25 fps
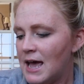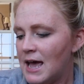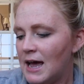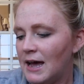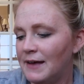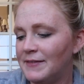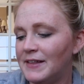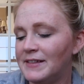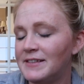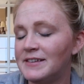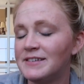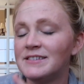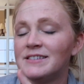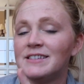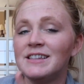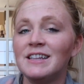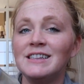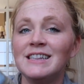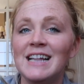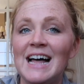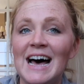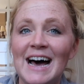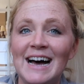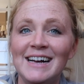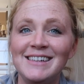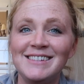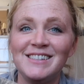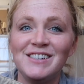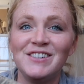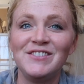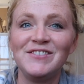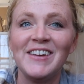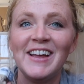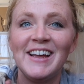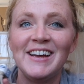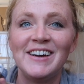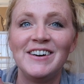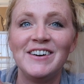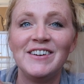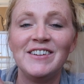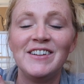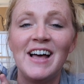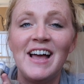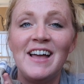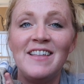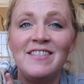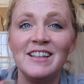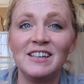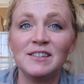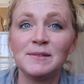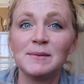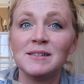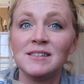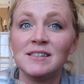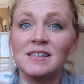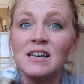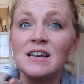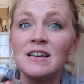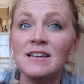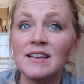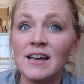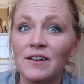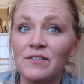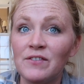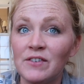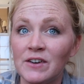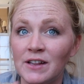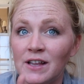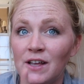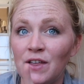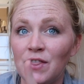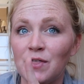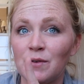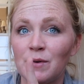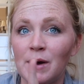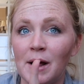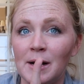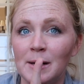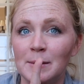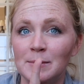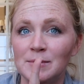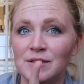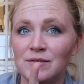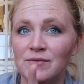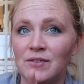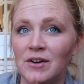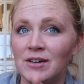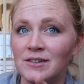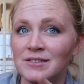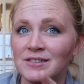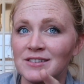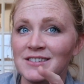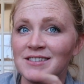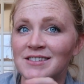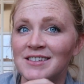And this is the last fail, and this was definitely ThredUp's fault.